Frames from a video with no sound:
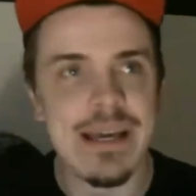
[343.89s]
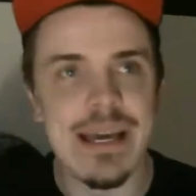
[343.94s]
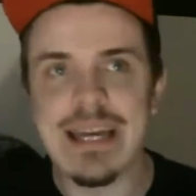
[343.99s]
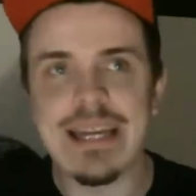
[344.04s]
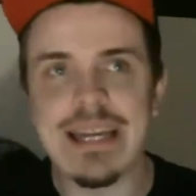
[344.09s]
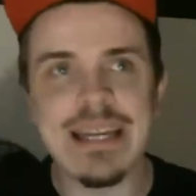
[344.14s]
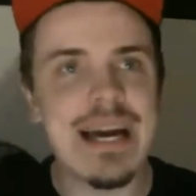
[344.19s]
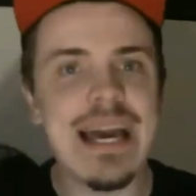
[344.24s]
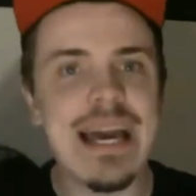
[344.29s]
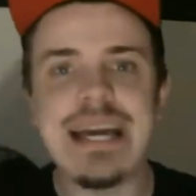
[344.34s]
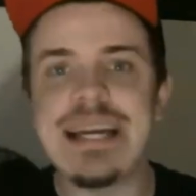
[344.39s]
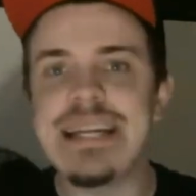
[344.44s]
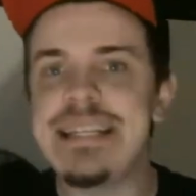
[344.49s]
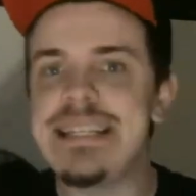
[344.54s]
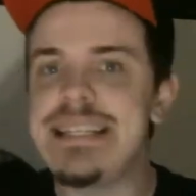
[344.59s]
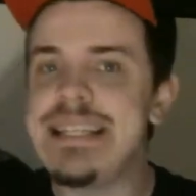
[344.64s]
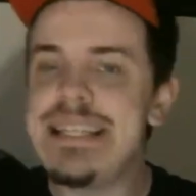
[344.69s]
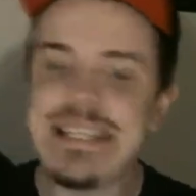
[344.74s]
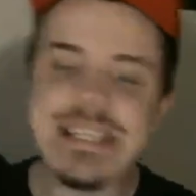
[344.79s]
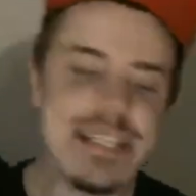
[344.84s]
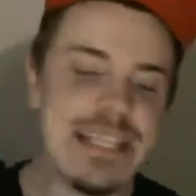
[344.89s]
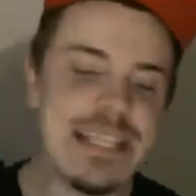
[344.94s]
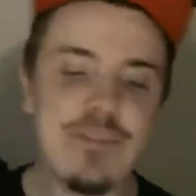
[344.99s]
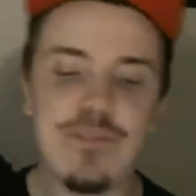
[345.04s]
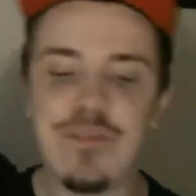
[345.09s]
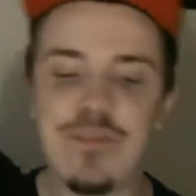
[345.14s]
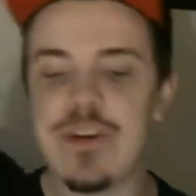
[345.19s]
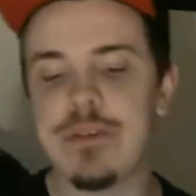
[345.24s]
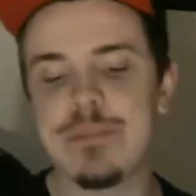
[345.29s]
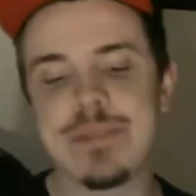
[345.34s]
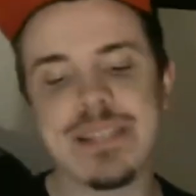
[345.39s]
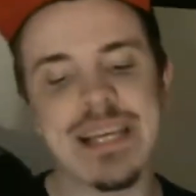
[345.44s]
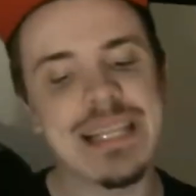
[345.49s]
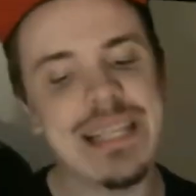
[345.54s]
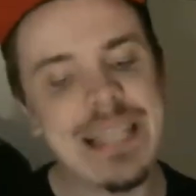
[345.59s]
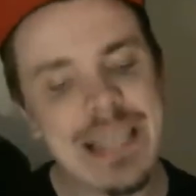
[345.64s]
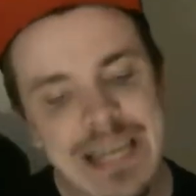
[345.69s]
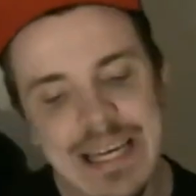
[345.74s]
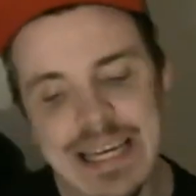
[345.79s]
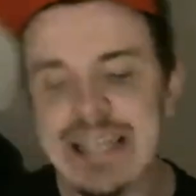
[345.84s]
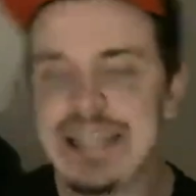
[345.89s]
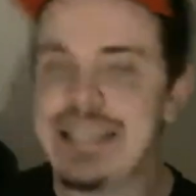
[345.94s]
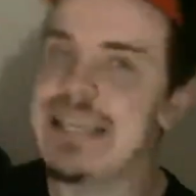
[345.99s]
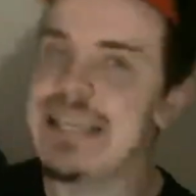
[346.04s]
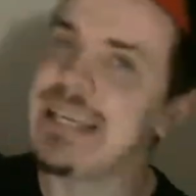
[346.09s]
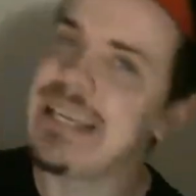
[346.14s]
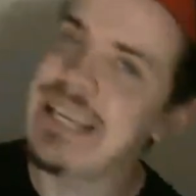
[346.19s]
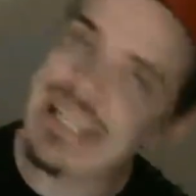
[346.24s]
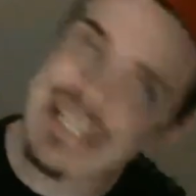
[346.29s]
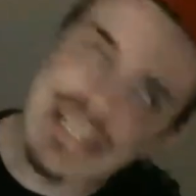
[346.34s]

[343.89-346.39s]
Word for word: And I had Disney films like Lion King,